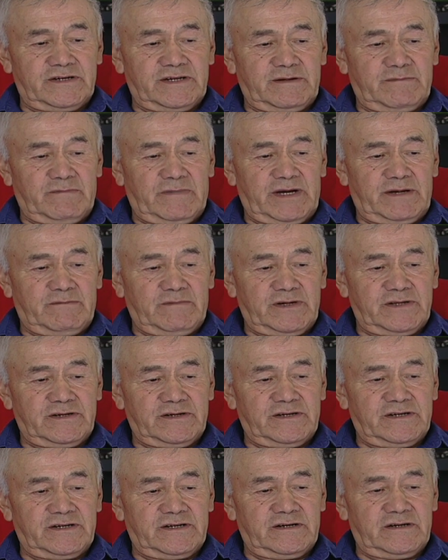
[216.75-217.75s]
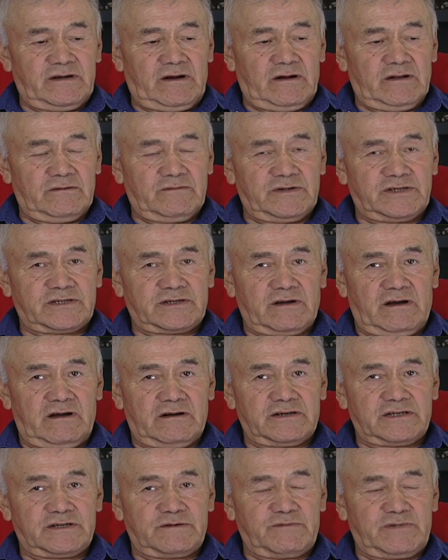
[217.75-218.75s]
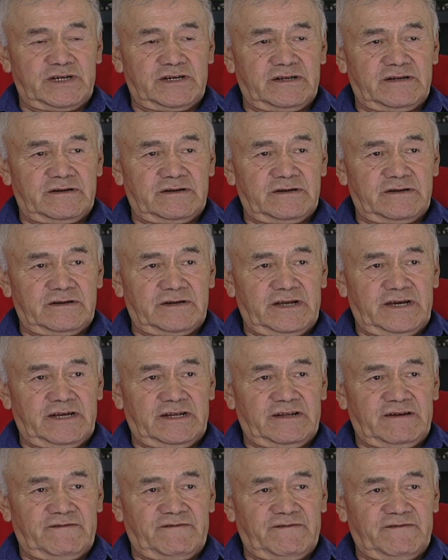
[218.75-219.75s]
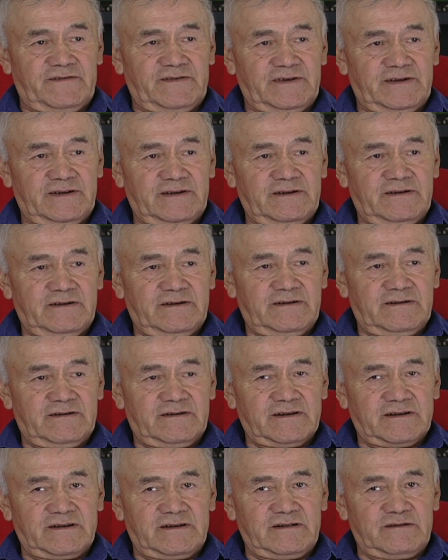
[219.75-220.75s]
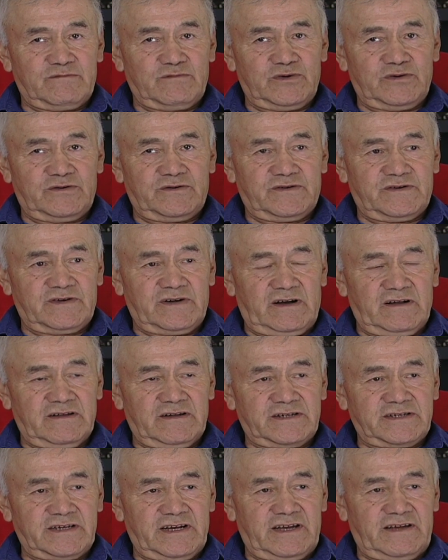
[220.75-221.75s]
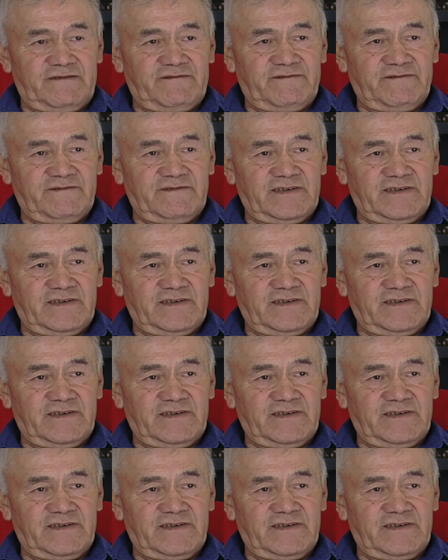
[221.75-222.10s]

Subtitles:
and my mother always talked to me in native Kalmuch all the time.